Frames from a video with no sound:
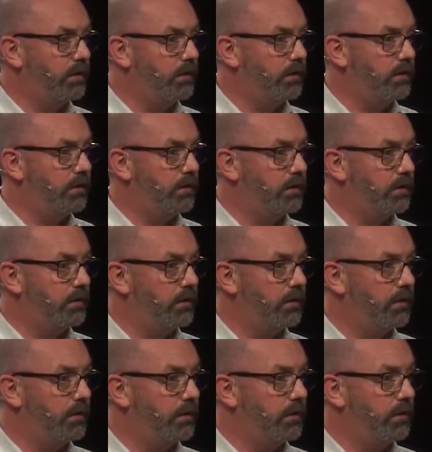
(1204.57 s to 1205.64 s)

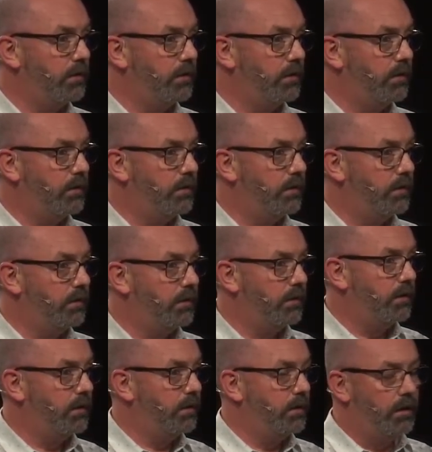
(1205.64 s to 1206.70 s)

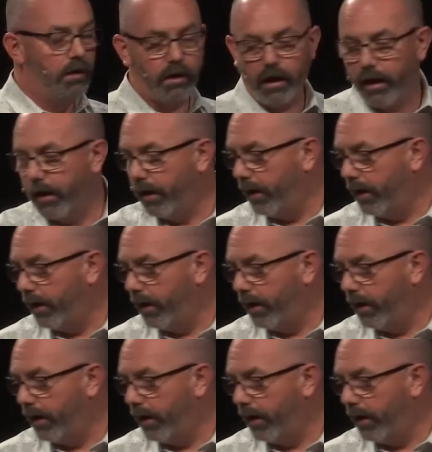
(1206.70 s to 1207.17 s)
Nobody speaks.